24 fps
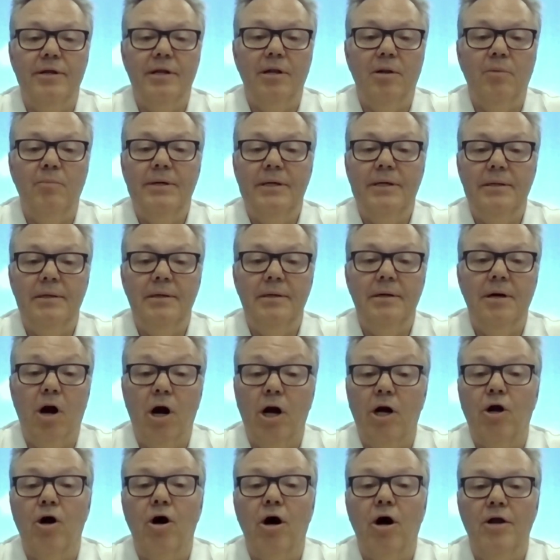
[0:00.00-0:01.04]
It'll be
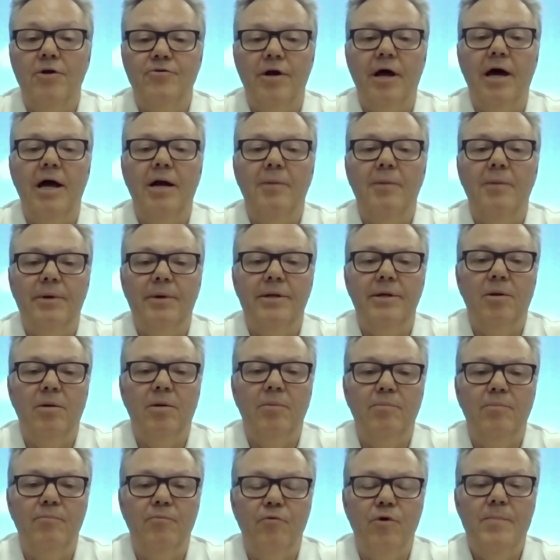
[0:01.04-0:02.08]
our contract, but
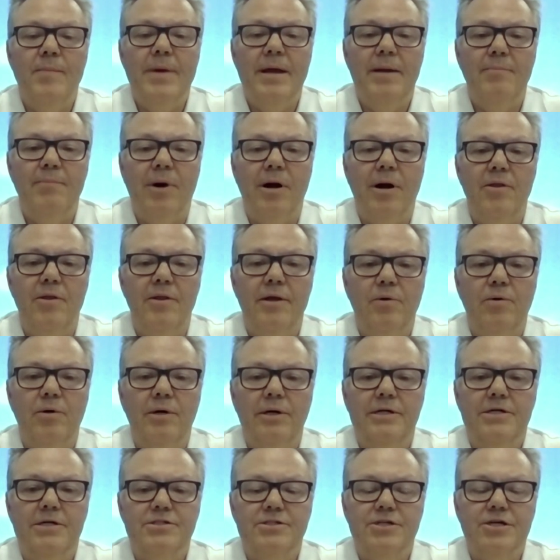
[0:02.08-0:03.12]
he'll remain part of their
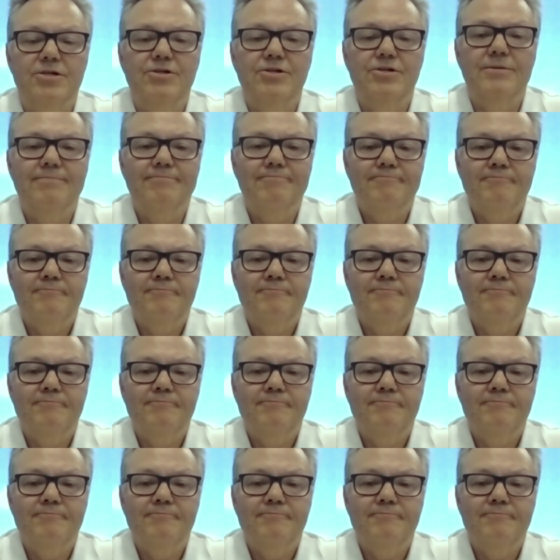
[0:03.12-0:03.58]
organization.